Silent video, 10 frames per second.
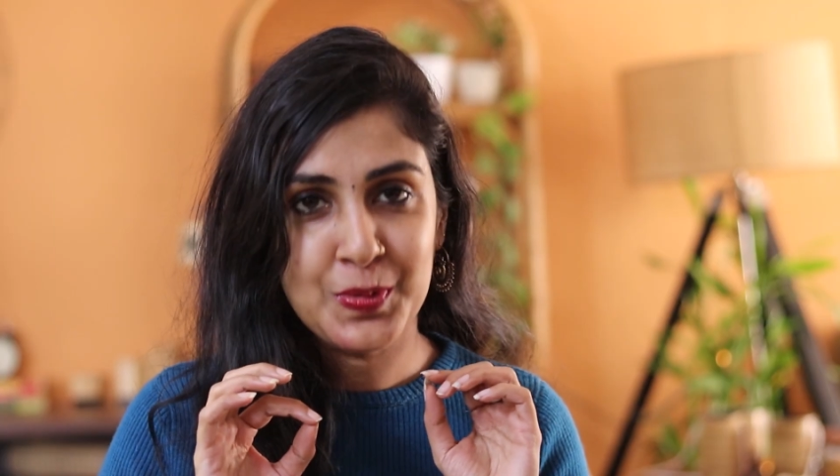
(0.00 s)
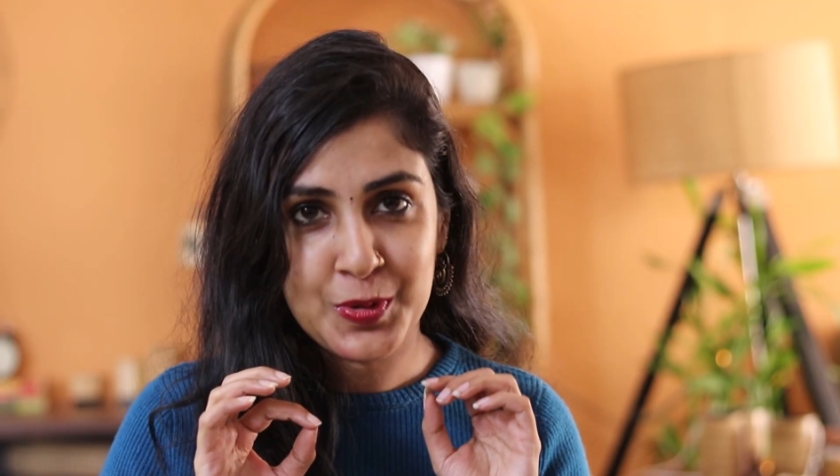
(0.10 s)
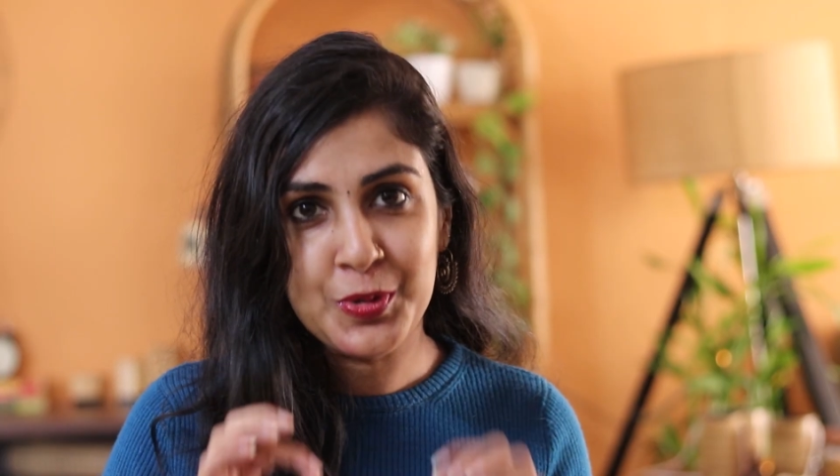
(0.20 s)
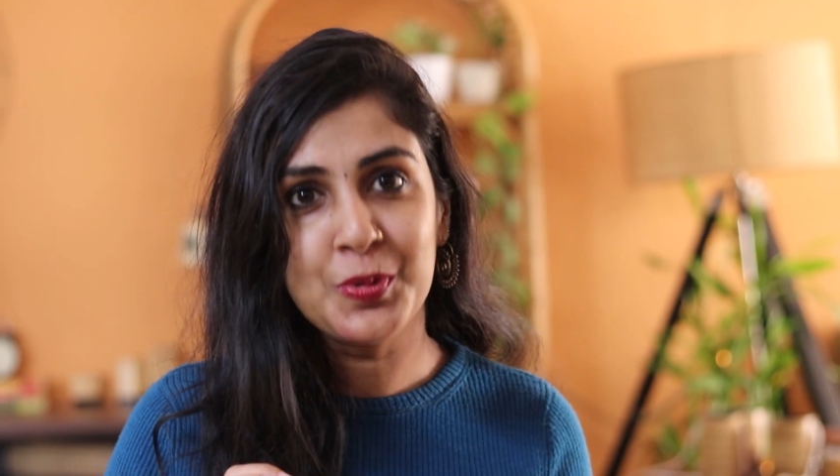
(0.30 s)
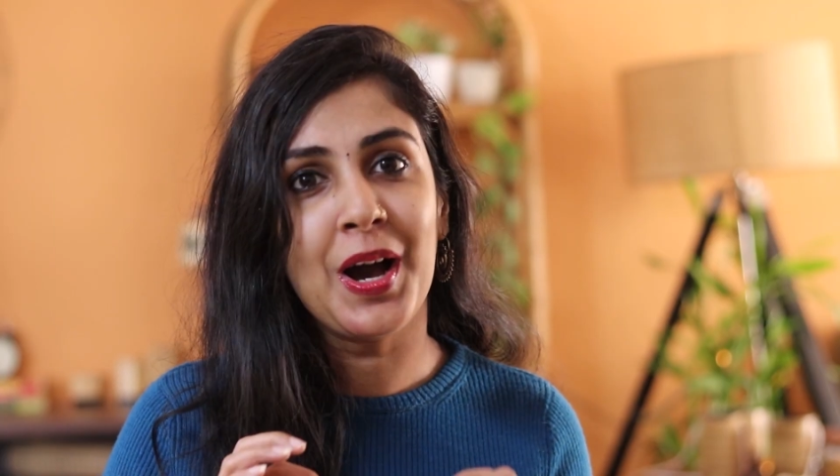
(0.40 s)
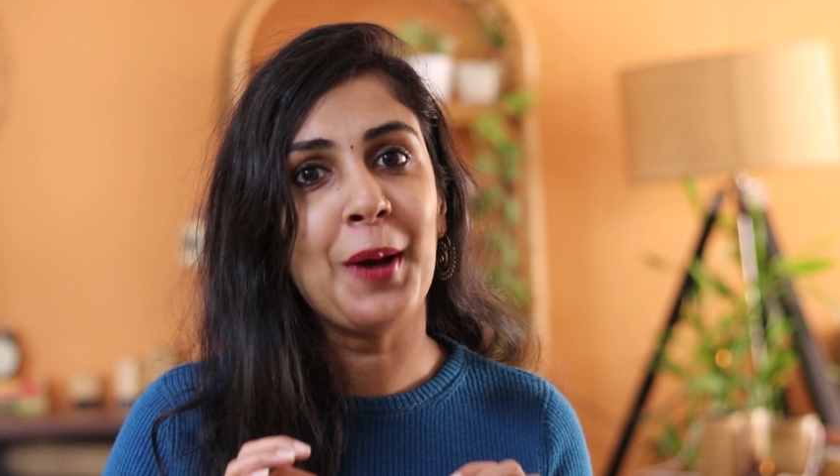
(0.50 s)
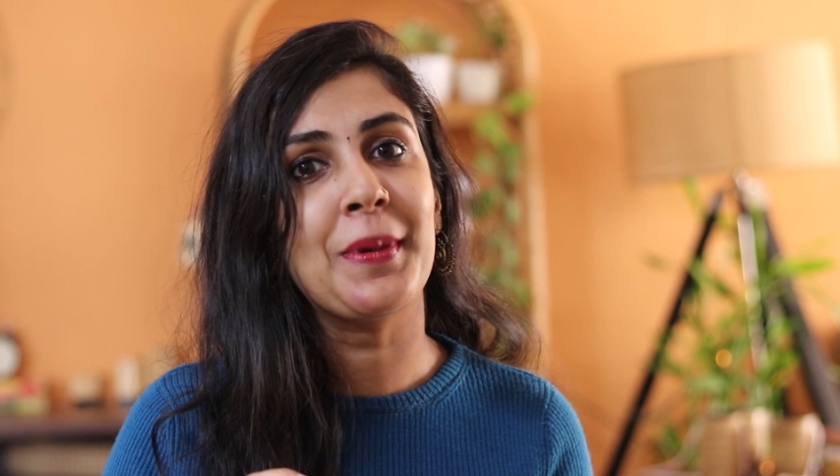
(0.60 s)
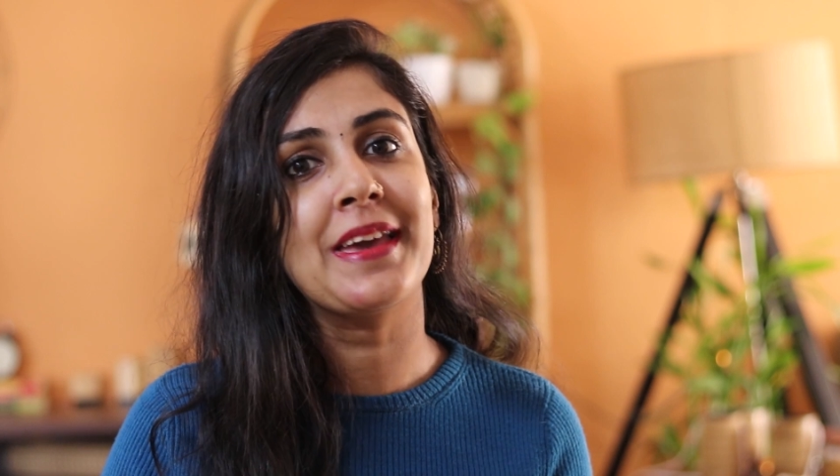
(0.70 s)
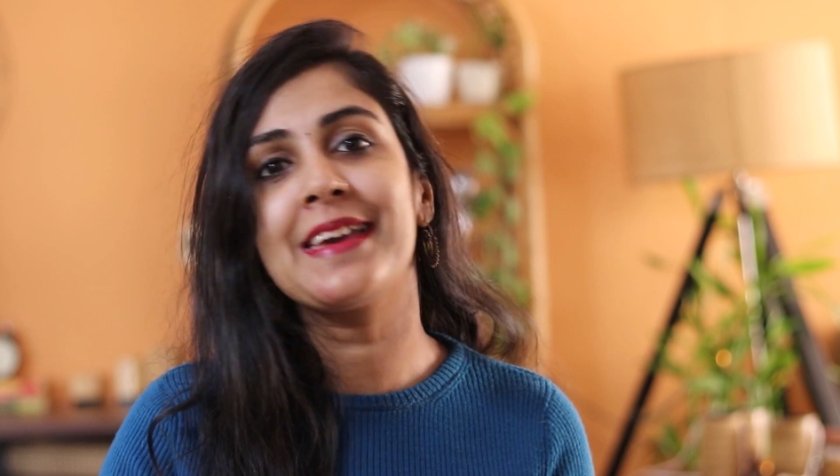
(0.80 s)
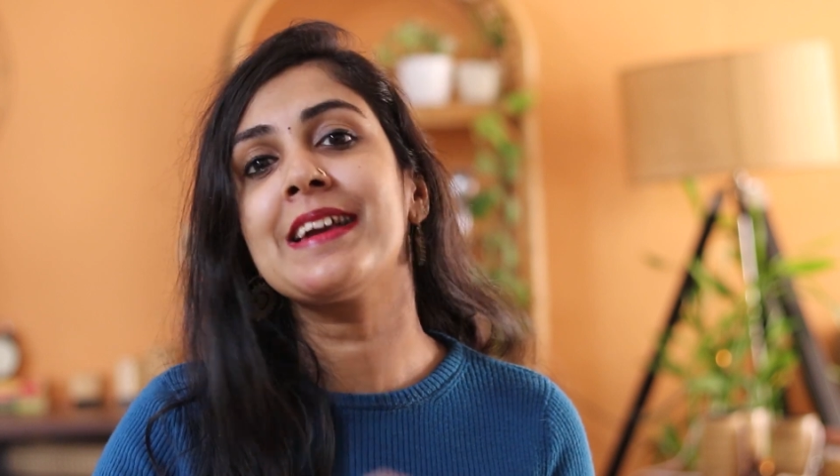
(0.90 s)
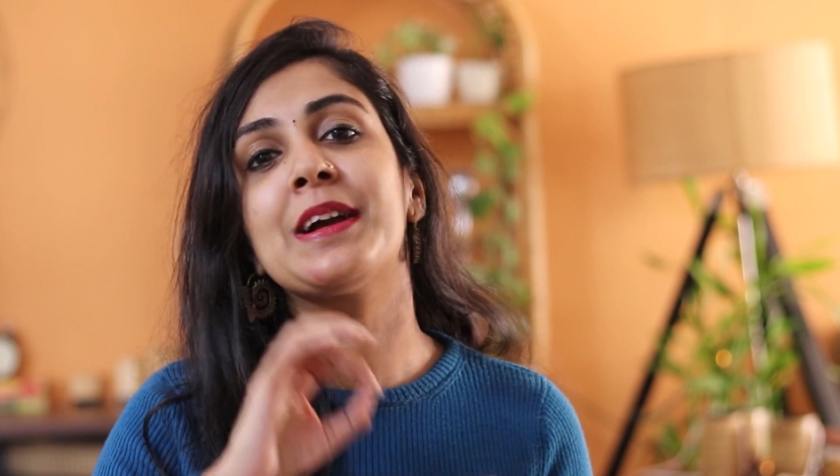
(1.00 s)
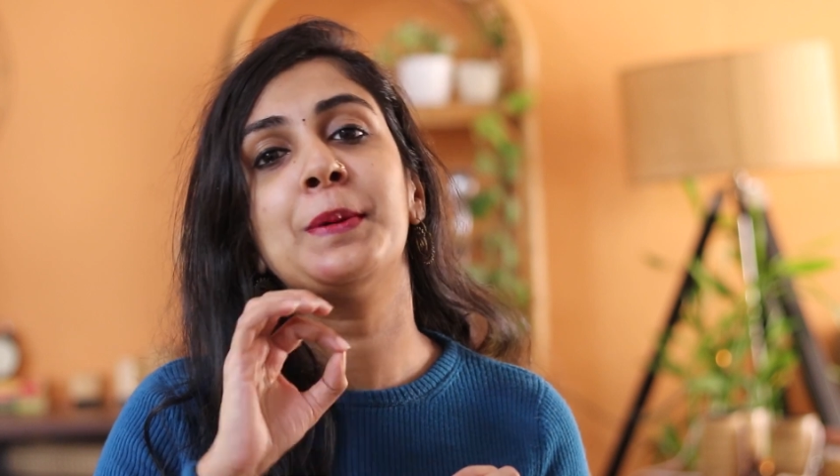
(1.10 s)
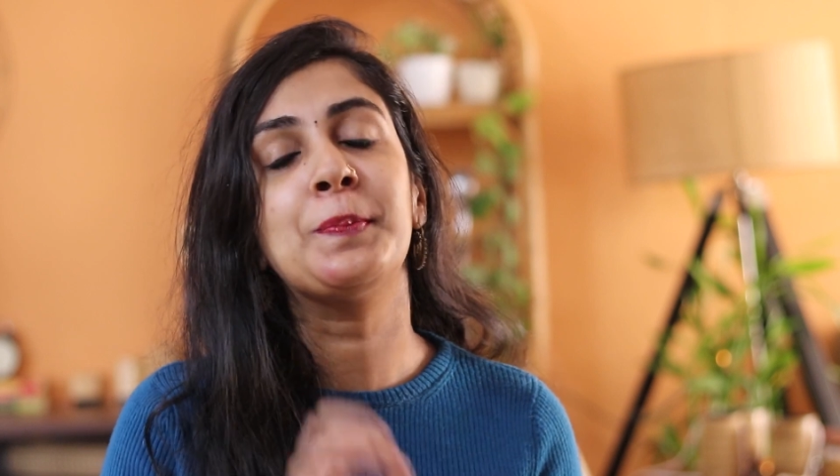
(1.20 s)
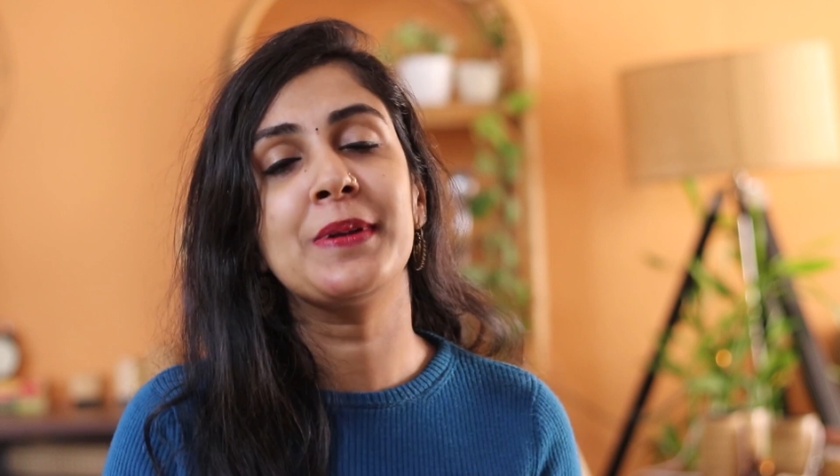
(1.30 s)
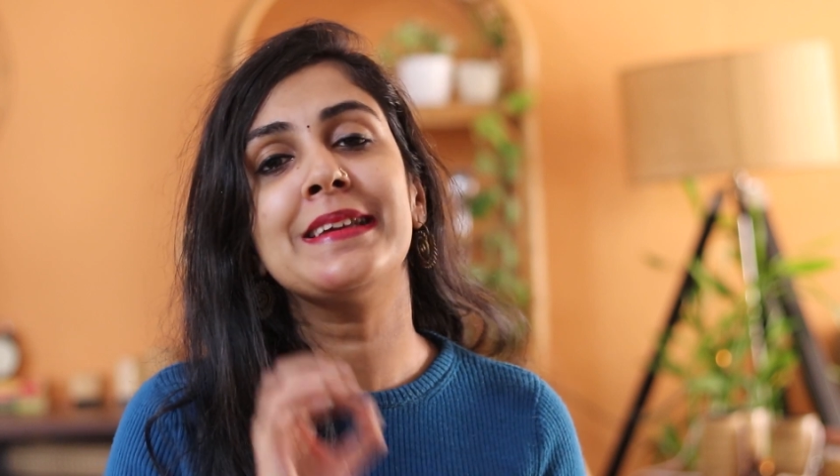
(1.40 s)
you are making
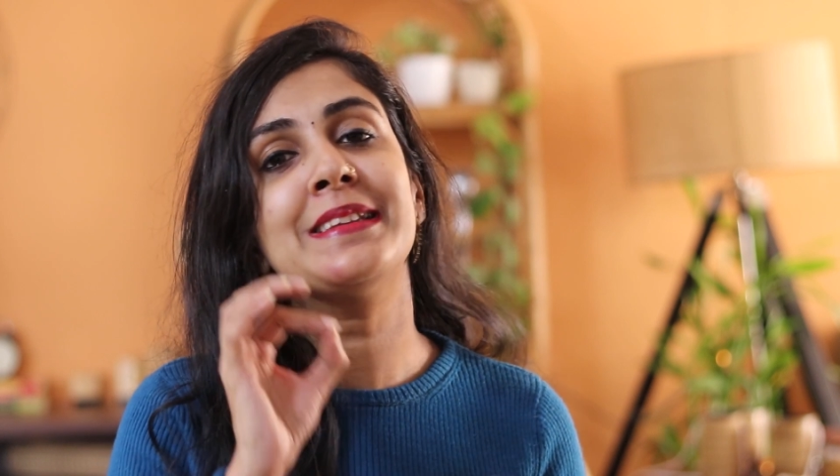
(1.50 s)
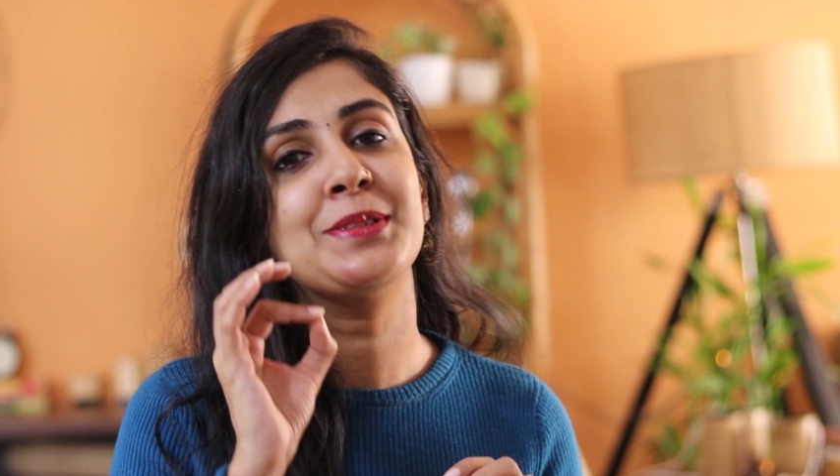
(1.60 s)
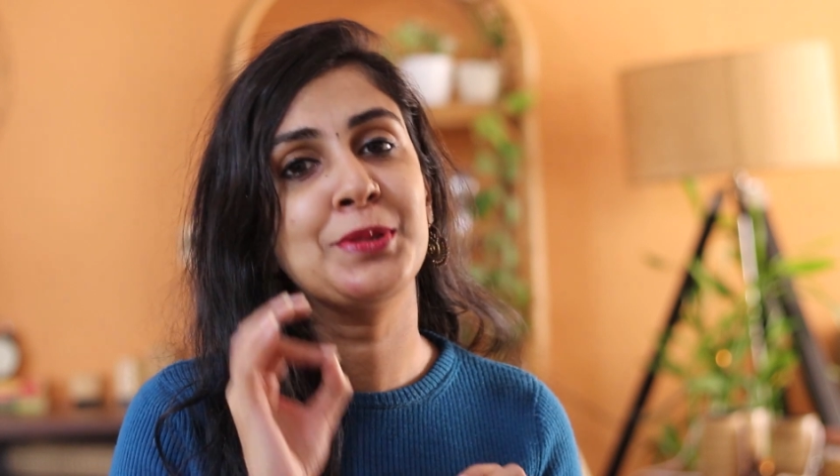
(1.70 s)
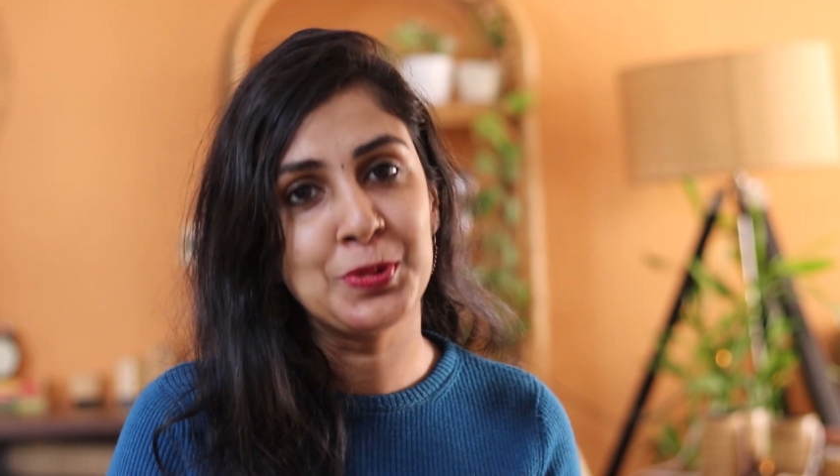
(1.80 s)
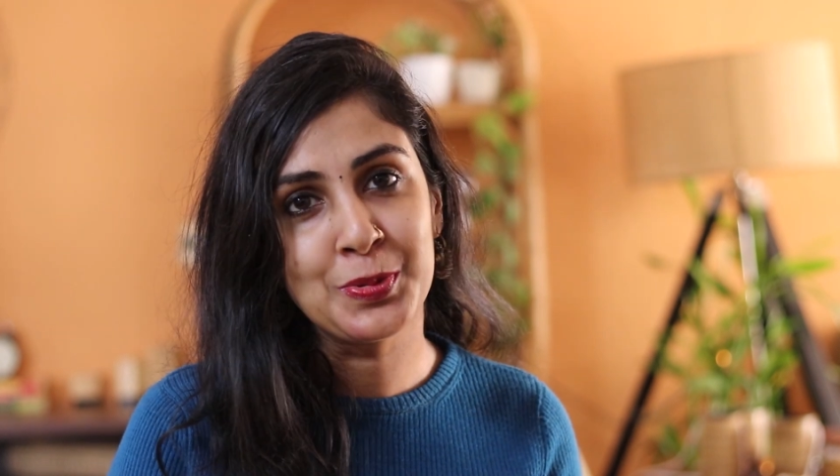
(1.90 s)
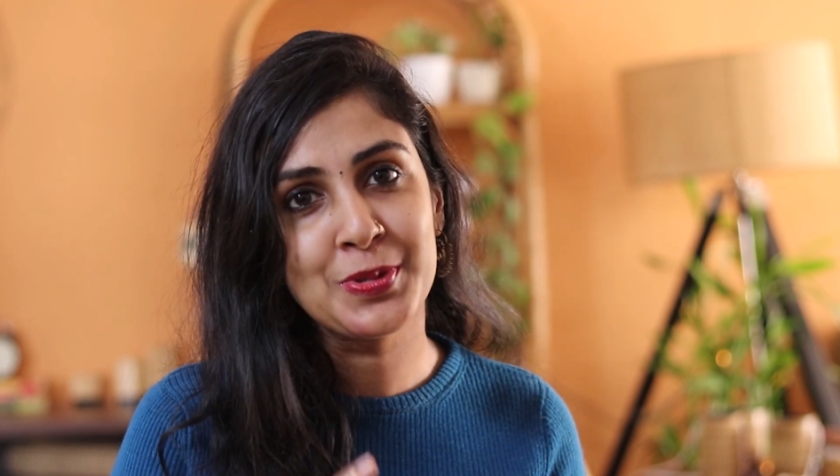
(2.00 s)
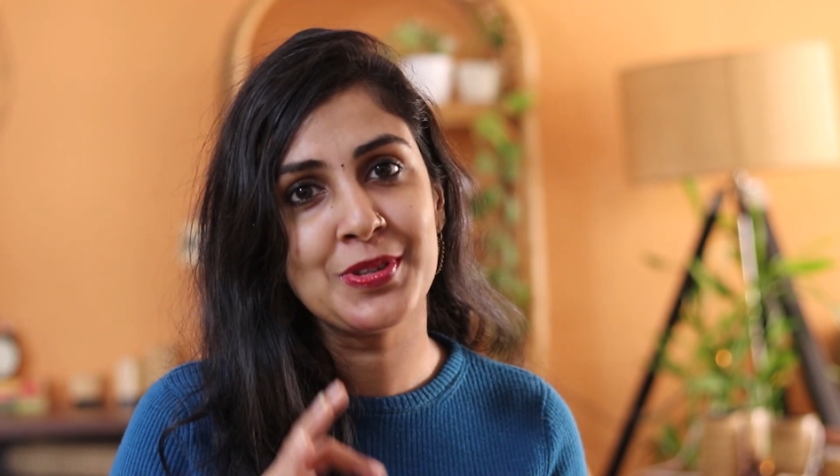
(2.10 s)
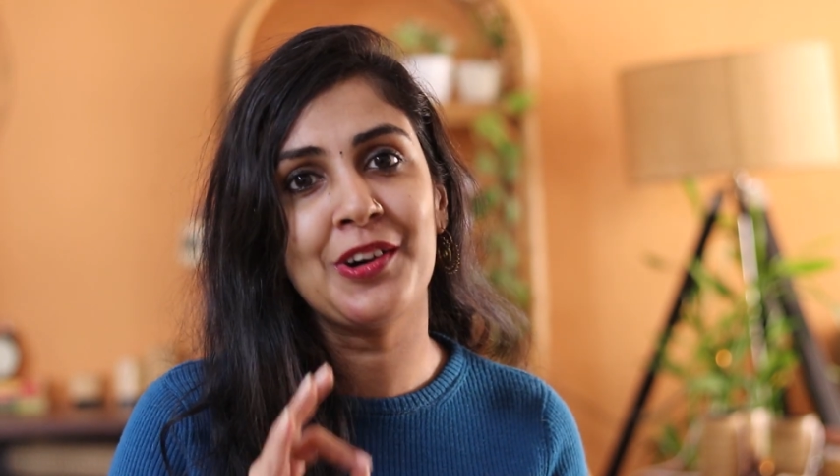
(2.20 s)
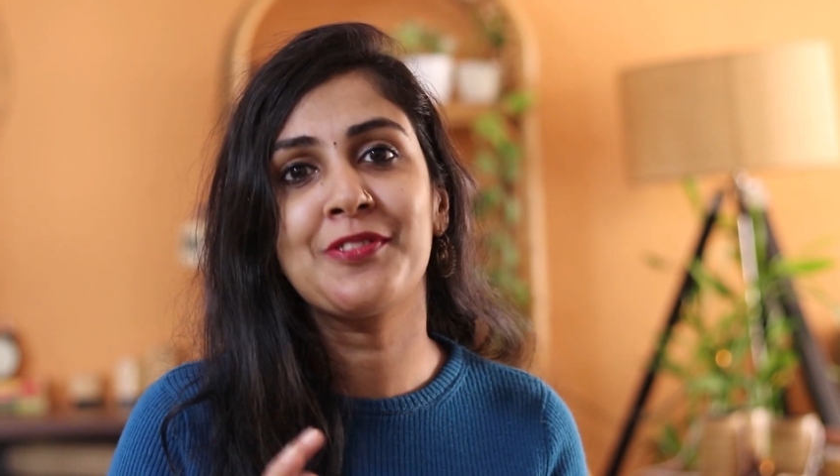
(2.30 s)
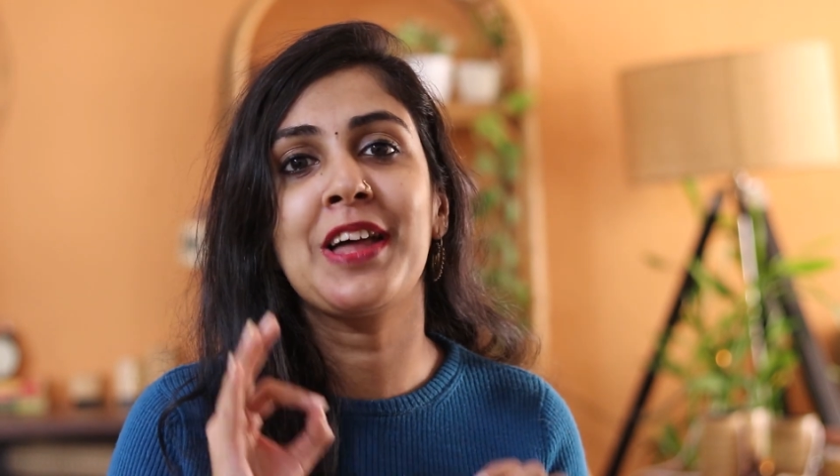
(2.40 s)
complete use of